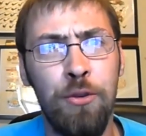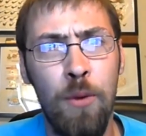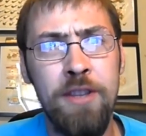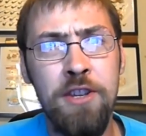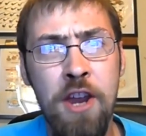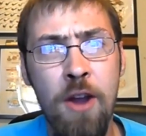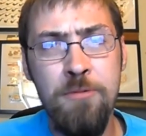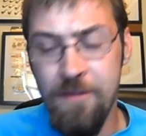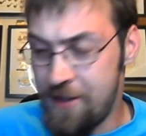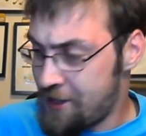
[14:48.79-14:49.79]
somewhere to
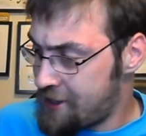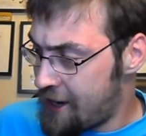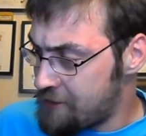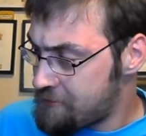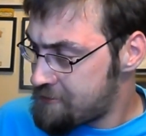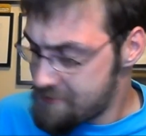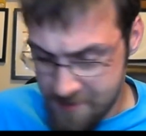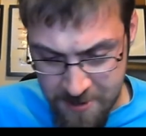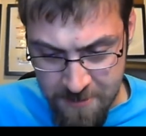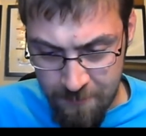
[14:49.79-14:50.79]
go with this now.
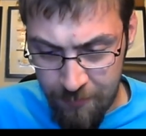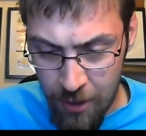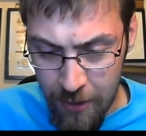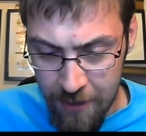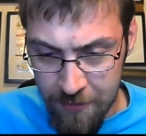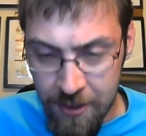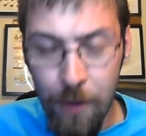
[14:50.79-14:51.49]
Brilliant.